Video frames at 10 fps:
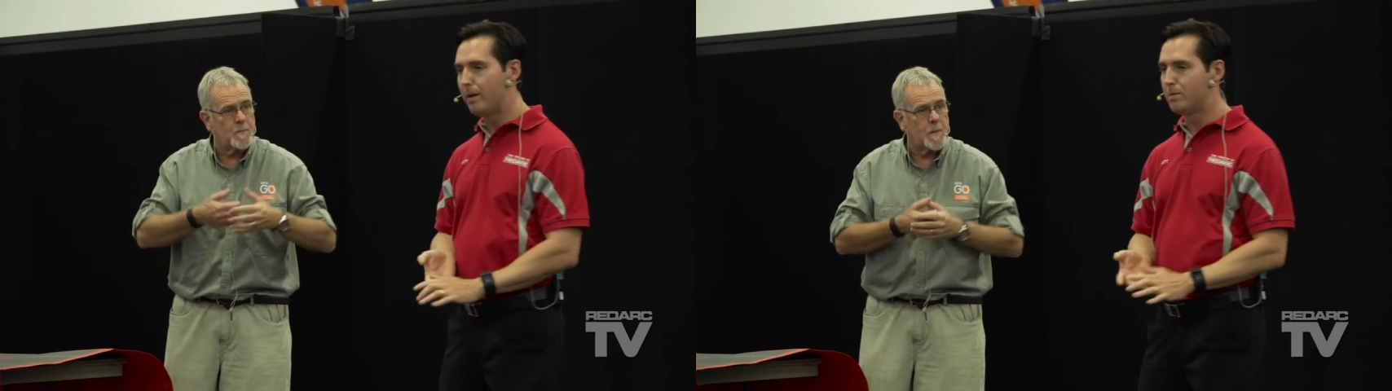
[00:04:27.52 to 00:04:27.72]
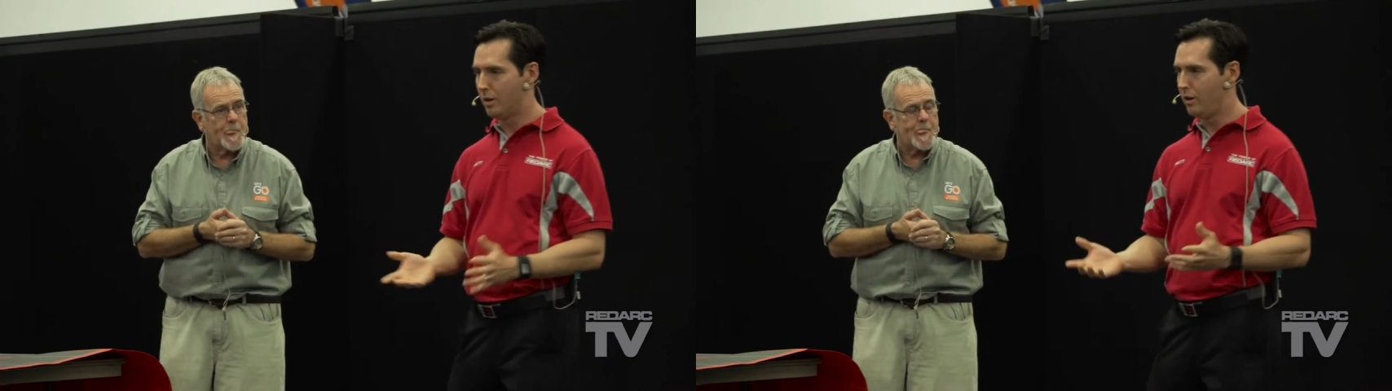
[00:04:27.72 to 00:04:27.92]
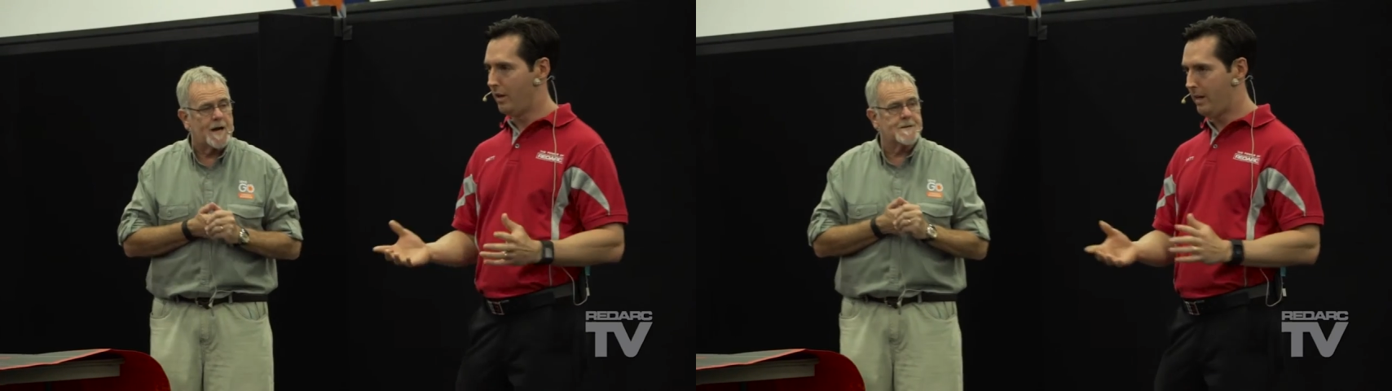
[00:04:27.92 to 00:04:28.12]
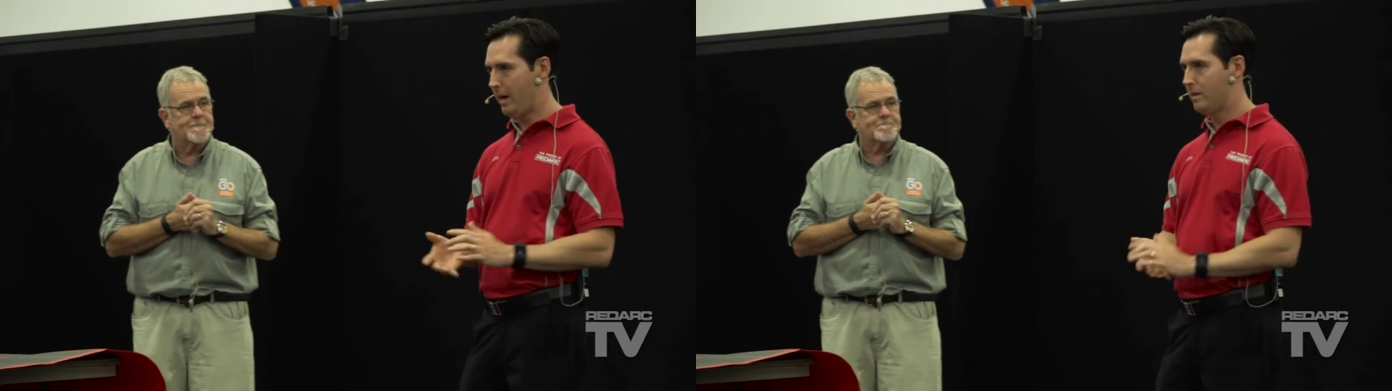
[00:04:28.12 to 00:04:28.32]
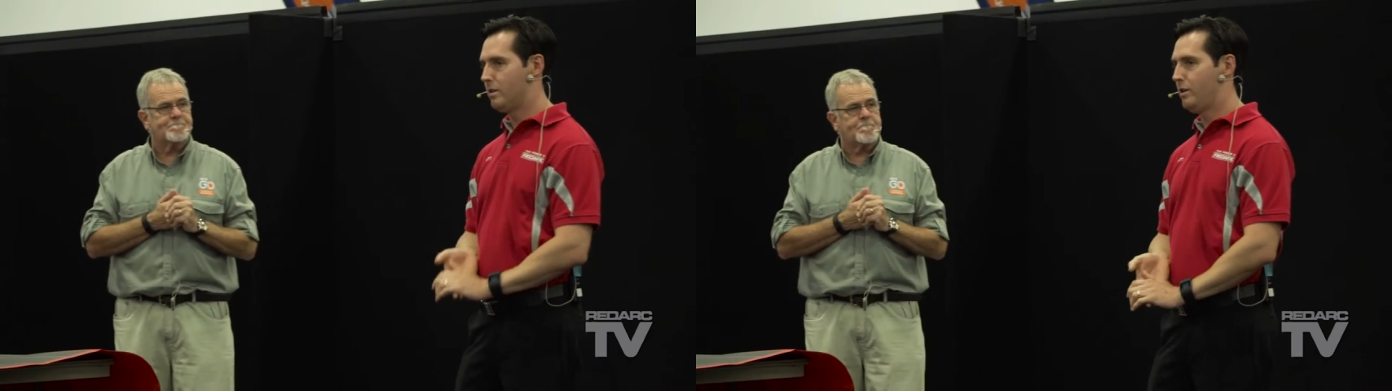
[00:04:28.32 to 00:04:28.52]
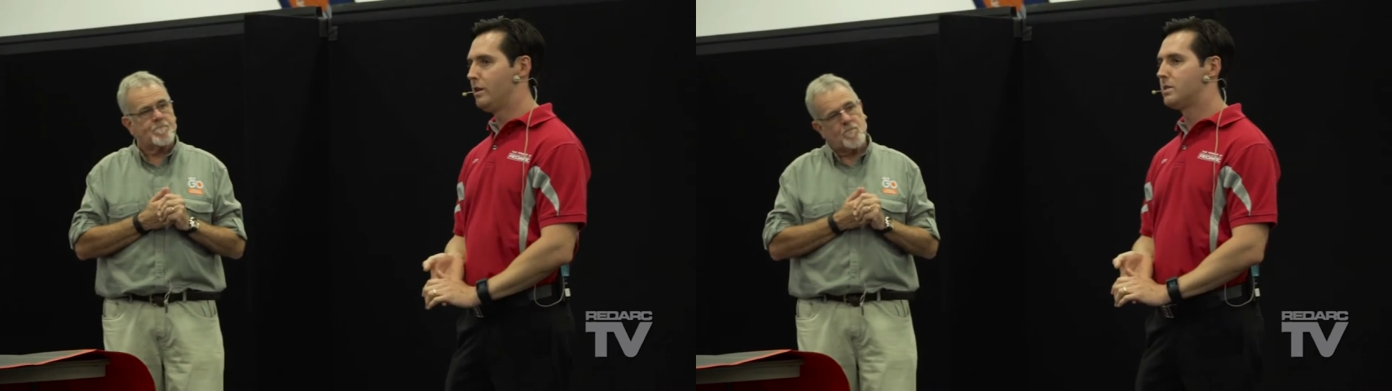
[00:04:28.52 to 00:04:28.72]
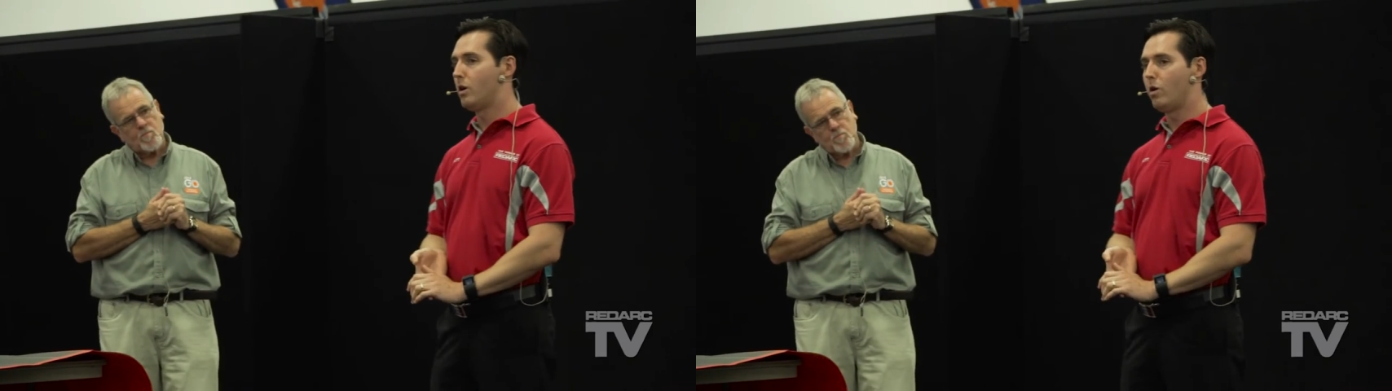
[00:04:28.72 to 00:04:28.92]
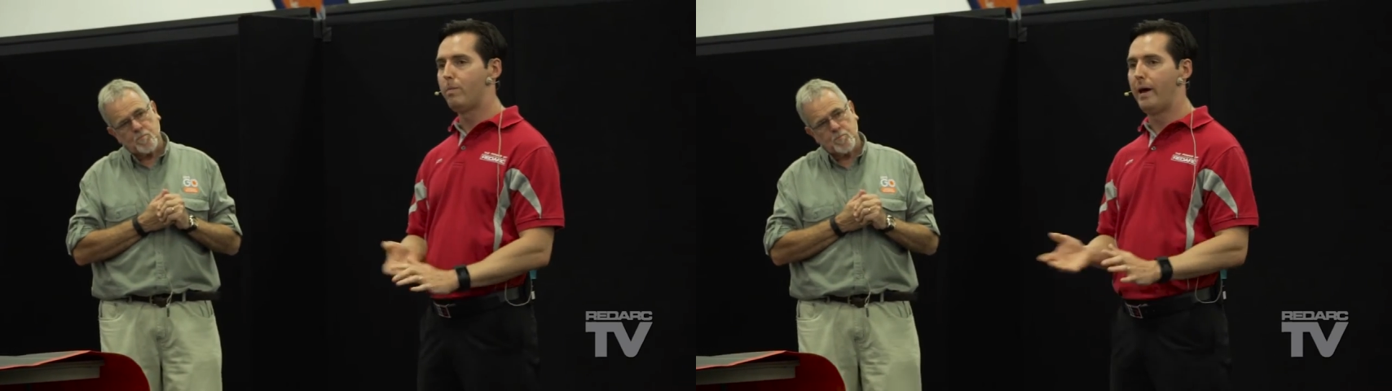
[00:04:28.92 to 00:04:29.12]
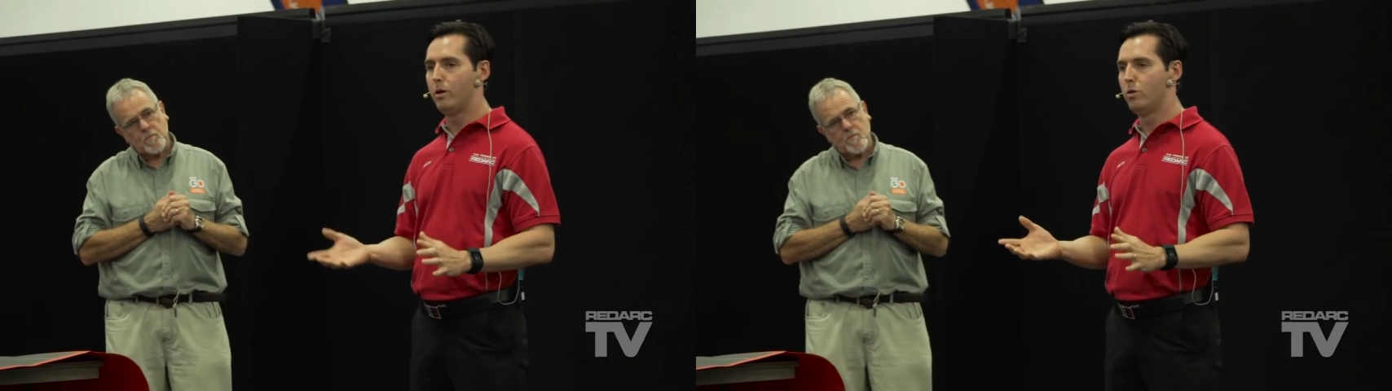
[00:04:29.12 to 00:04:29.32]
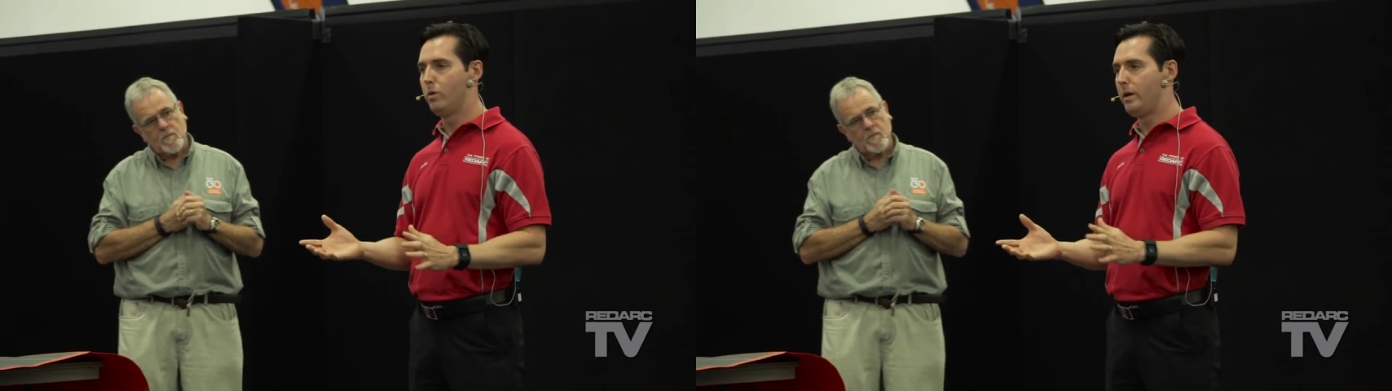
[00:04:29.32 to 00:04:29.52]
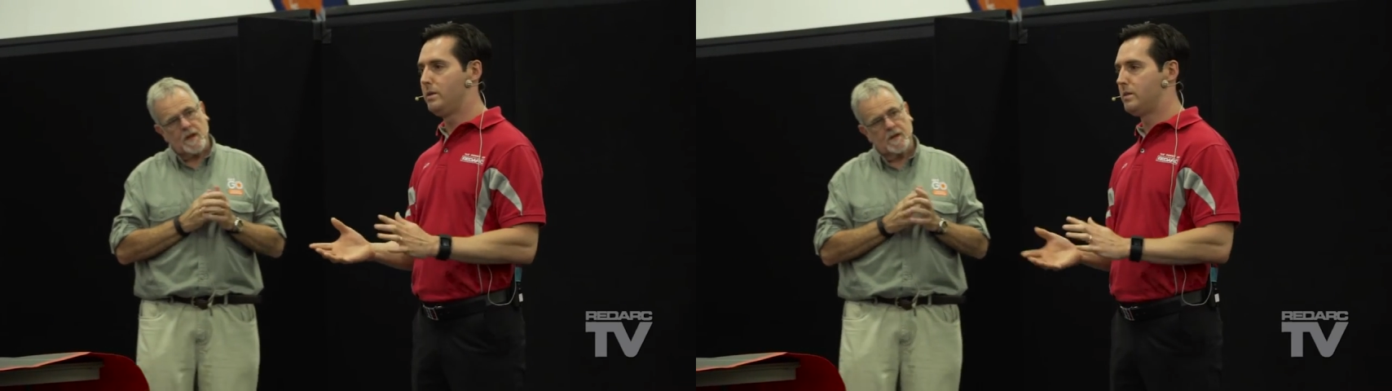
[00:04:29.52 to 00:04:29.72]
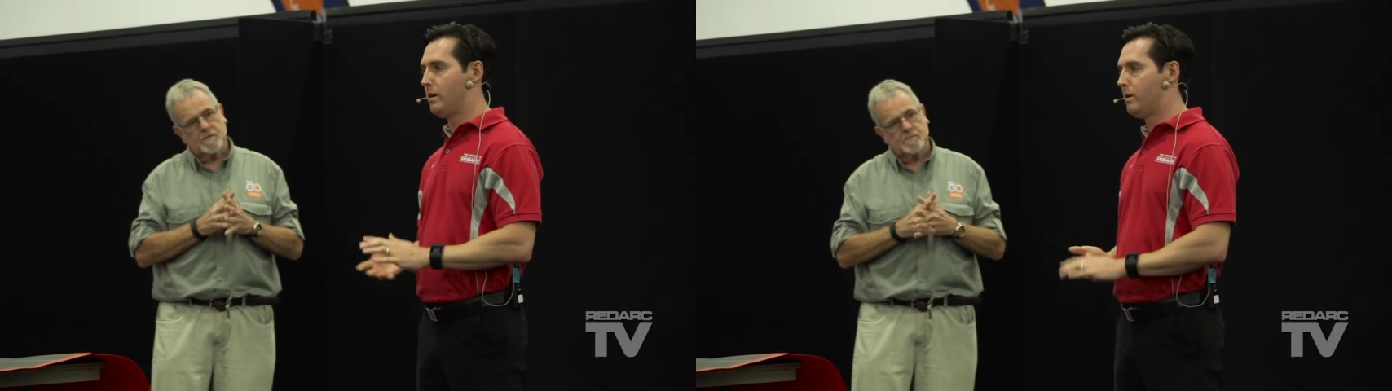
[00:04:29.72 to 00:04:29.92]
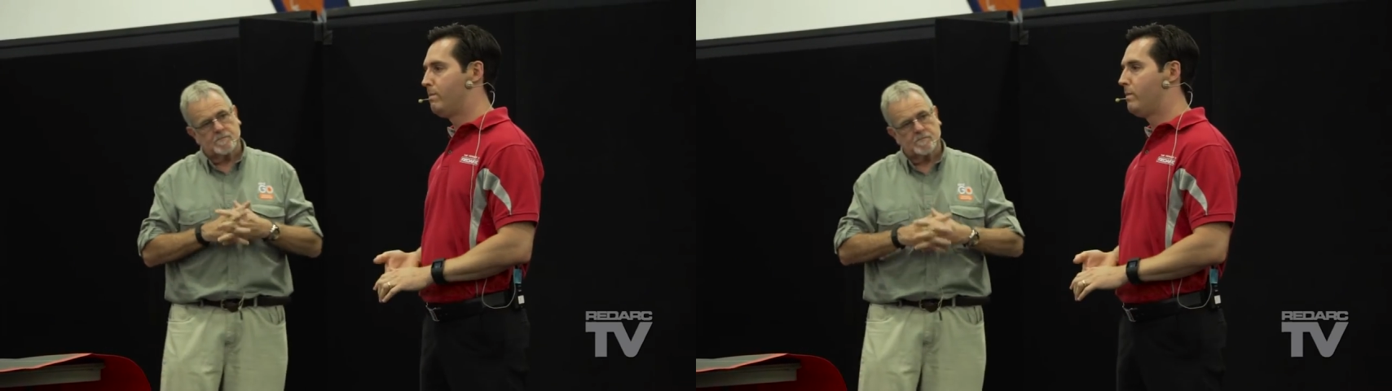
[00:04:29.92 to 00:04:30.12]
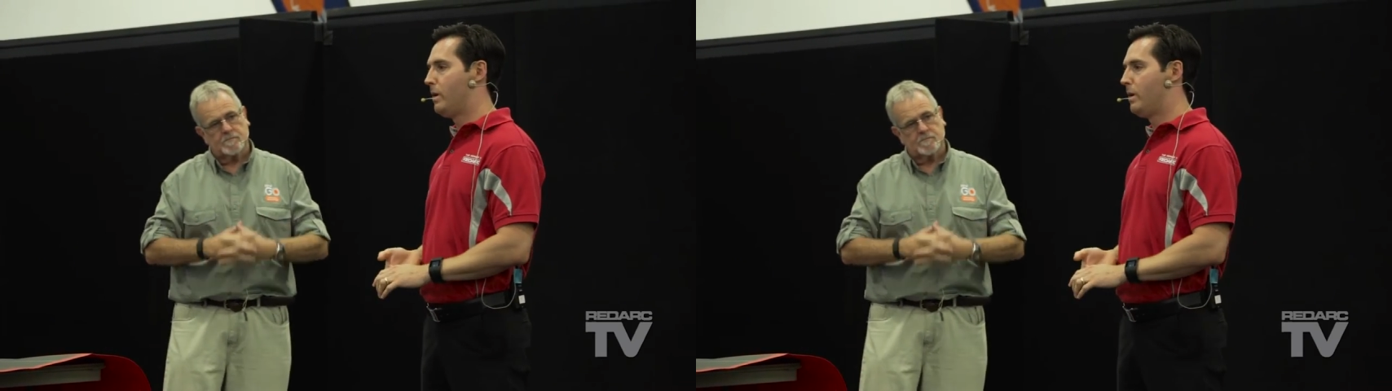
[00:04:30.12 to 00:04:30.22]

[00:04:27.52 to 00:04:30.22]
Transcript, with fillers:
Speaker 1: A absolutely, yeah. So a solar panel is a,